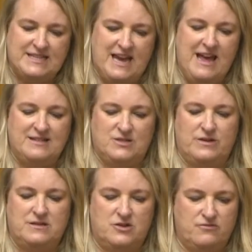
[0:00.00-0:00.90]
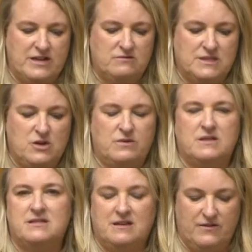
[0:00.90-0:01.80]
cancelled as a direct result of
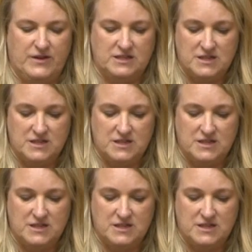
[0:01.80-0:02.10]
the significant